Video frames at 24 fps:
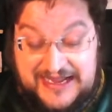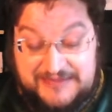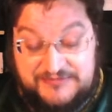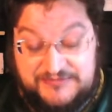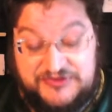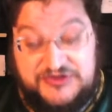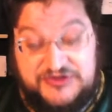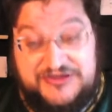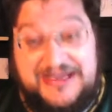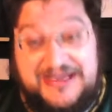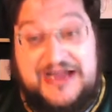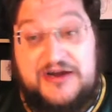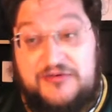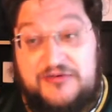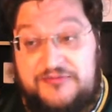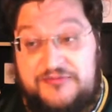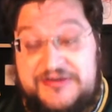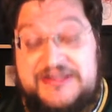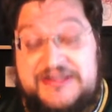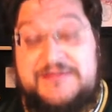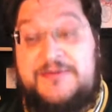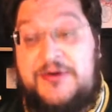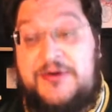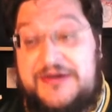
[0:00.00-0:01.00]
So yeah,
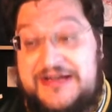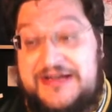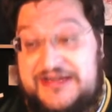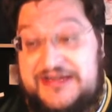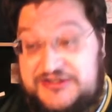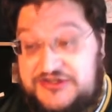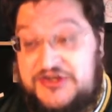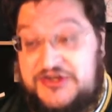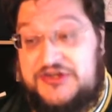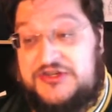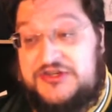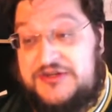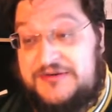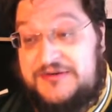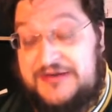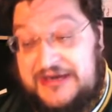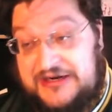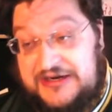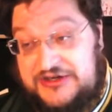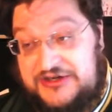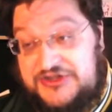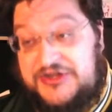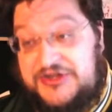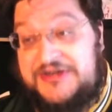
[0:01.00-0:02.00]
read the book. It's good. I
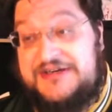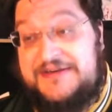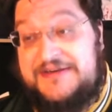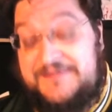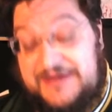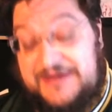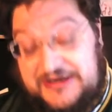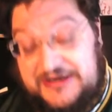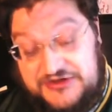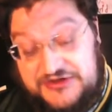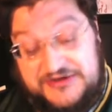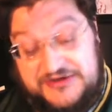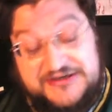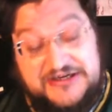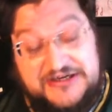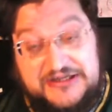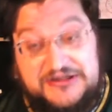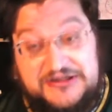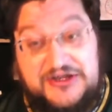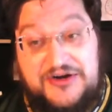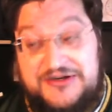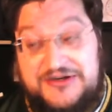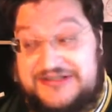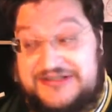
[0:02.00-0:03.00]
enjoyed it. I enjoyed it a
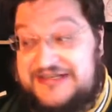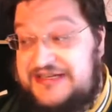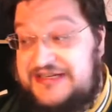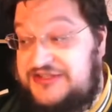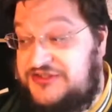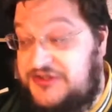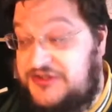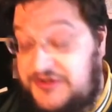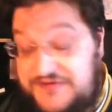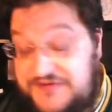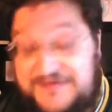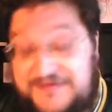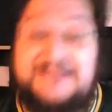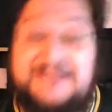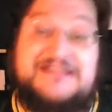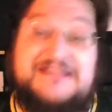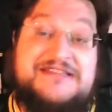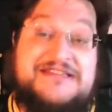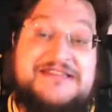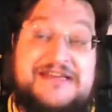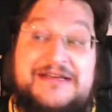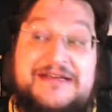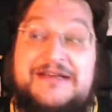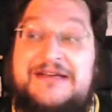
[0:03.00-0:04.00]
lot. It's good
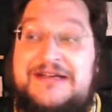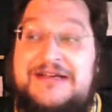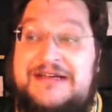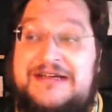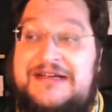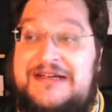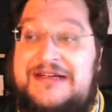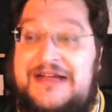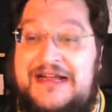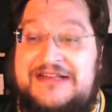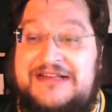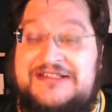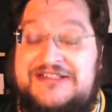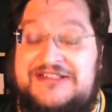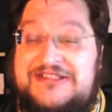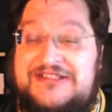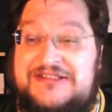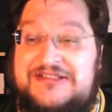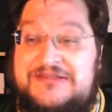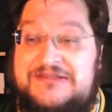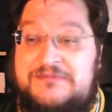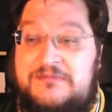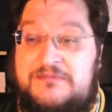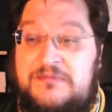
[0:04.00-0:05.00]
fantasy.
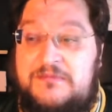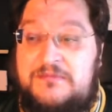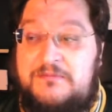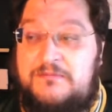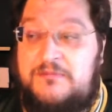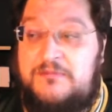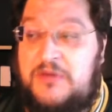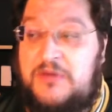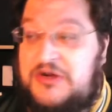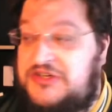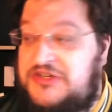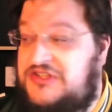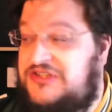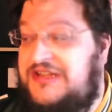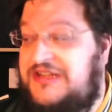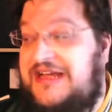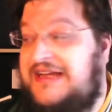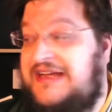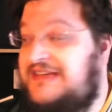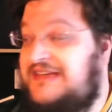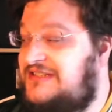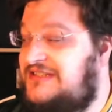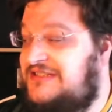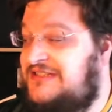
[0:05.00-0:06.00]
It's much
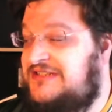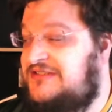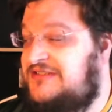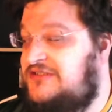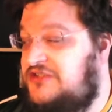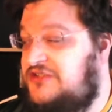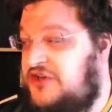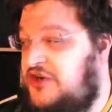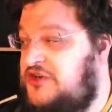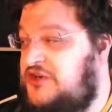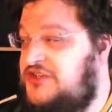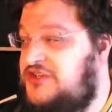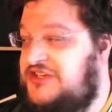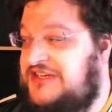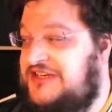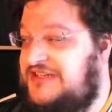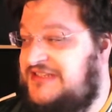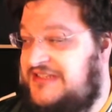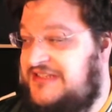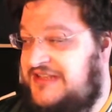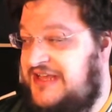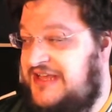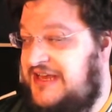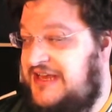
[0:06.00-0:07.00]
less
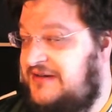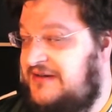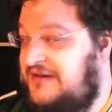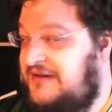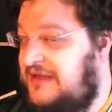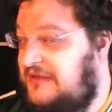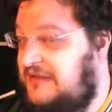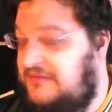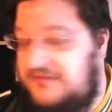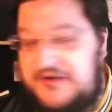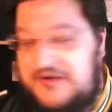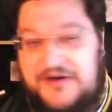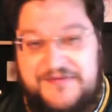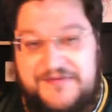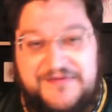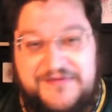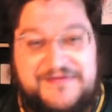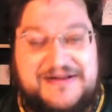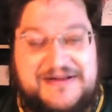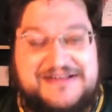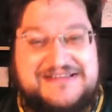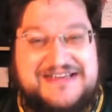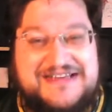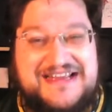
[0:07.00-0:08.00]
turgid than a lot of the
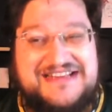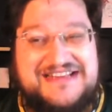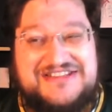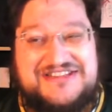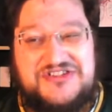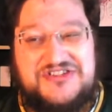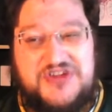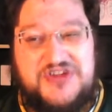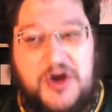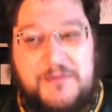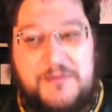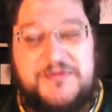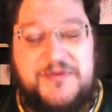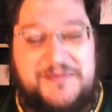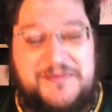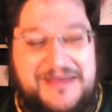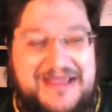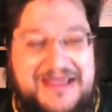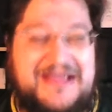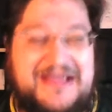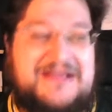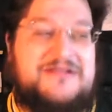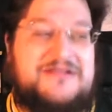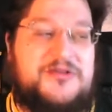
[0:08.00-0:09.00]
fantasy. It's stopped
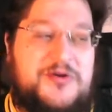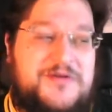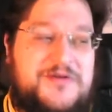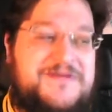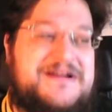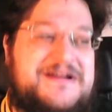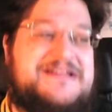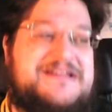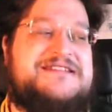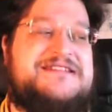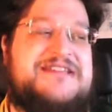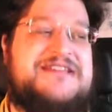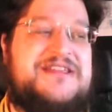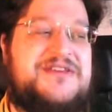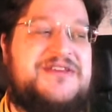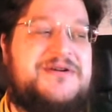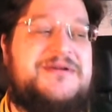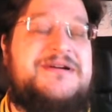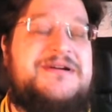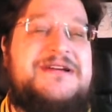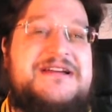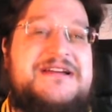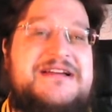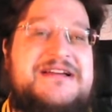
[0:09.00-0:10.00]
being low fantasy
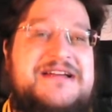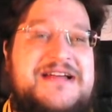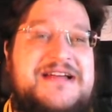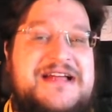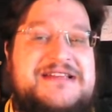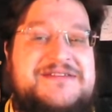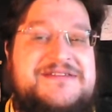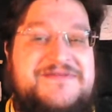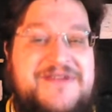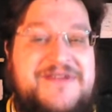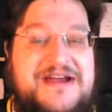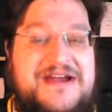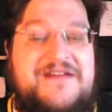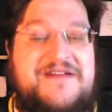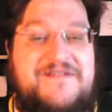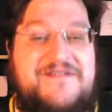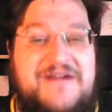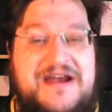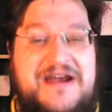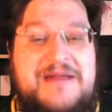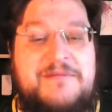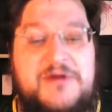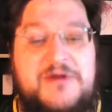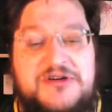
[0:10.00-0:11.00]
though. It's very,
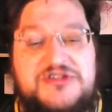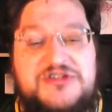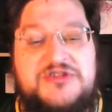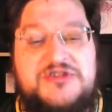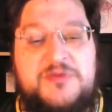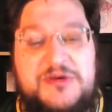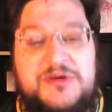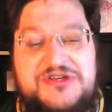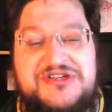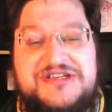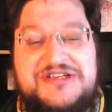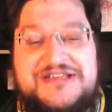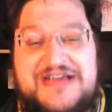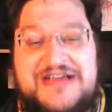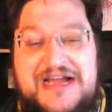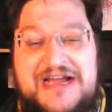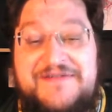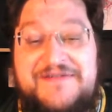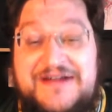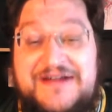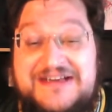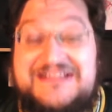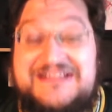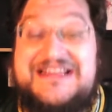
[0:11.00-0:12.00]
very much switching to high
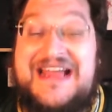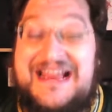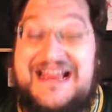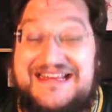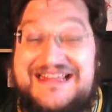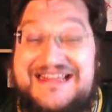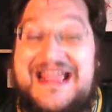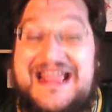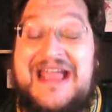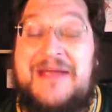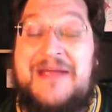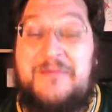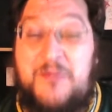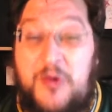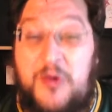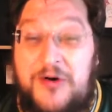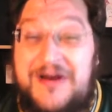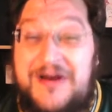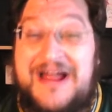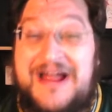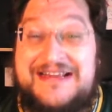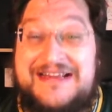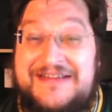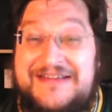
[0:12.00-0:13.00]
fantasy and getting more
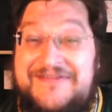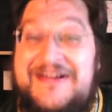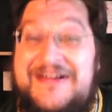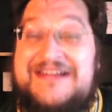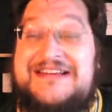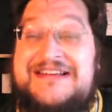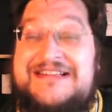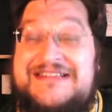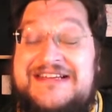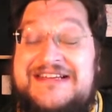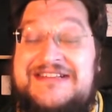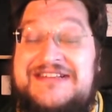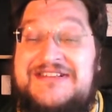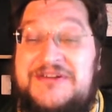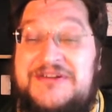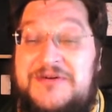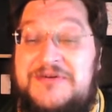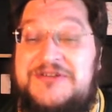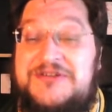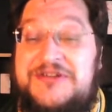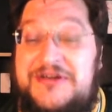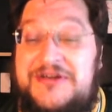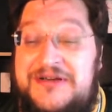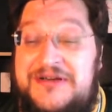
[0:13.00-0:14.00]
high fantasy as it
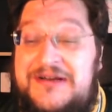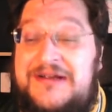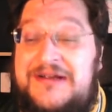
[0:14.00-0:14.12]
goes on.